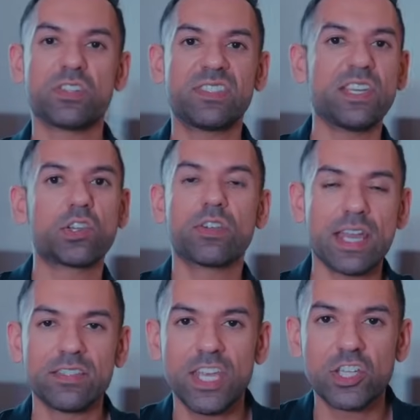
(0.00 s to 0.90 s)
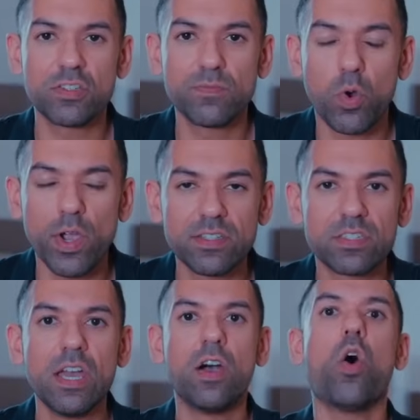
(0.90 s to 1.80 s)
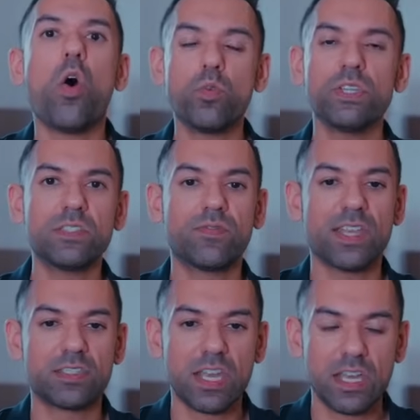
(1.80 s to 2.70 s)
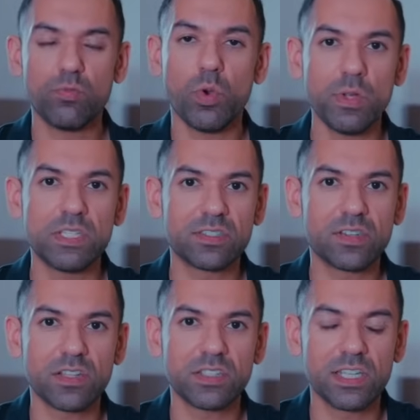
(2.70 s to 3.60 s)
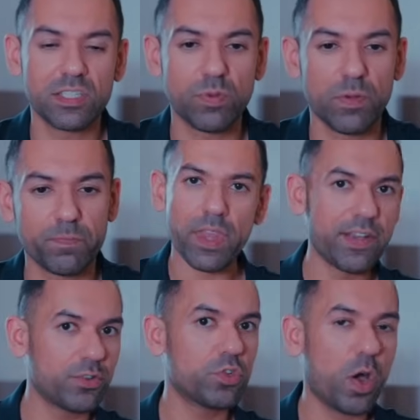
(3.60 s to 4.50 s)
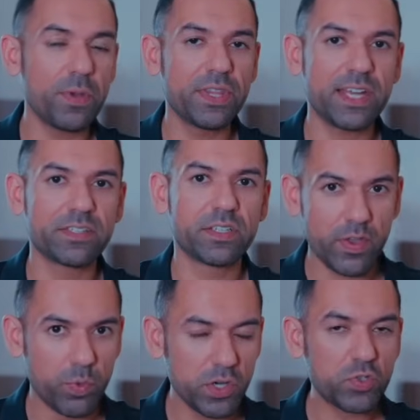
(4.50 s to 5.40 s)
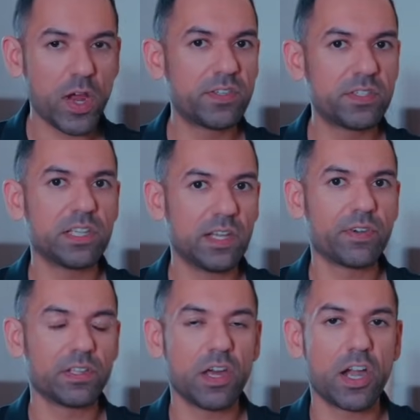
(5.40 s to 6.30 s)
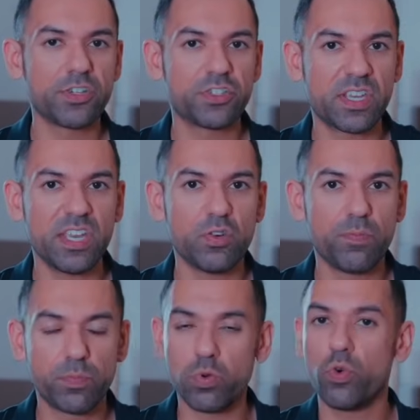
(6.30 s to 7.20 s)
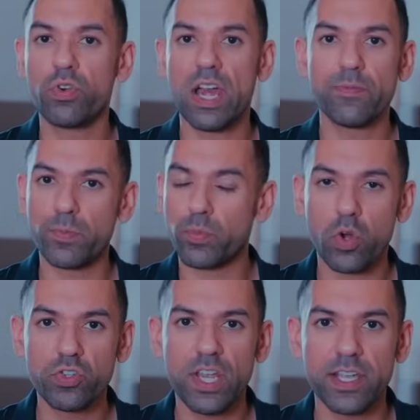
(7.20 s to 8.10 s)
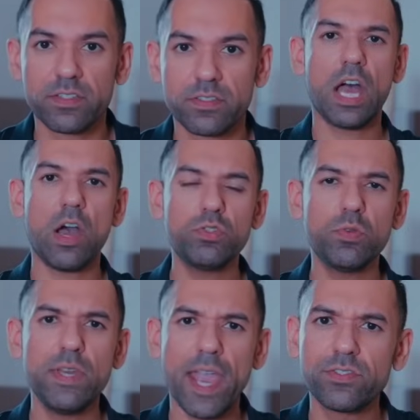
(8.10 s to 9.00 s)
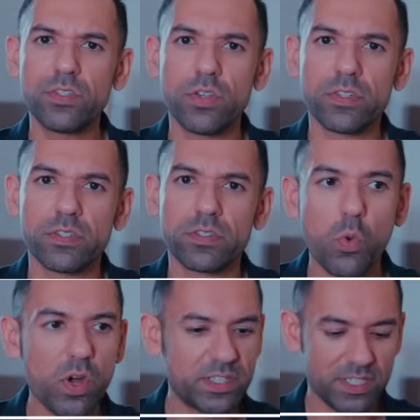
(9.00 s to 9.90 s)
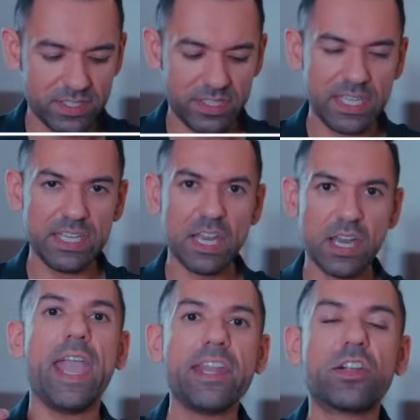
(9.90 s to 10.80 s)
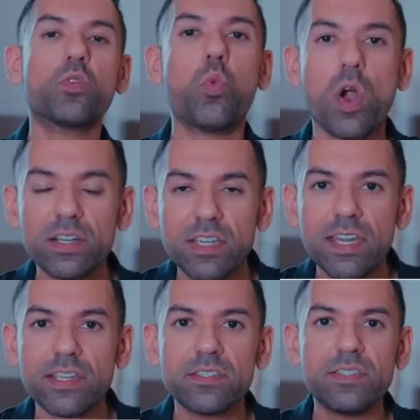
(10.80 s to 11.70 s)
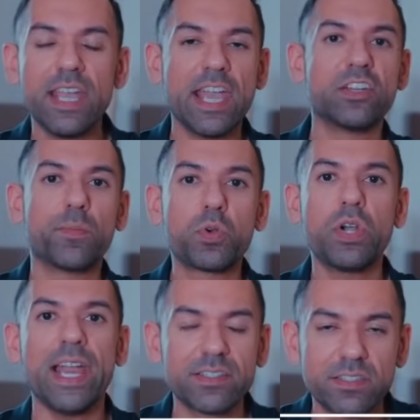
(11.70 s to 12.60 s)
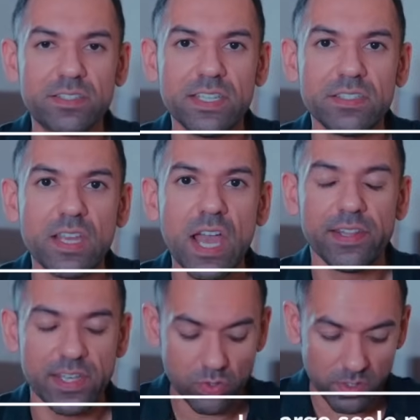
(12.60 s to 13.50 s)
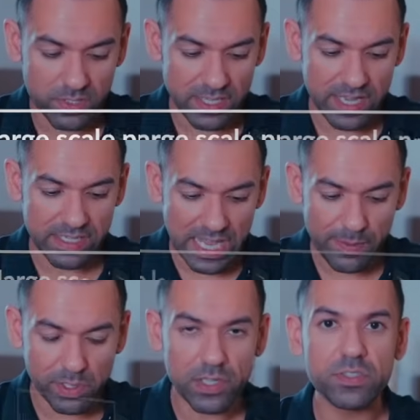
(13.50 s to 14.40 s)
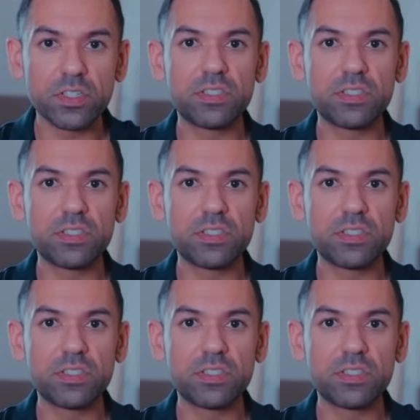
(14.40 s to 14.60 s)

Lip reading: synchronization points? All these things we'll be discussing as well. And on top of that, if we're trying to deliver a large-scale program or project, how do we execute it? What is the inner workings, the inner practices that's going to enable us to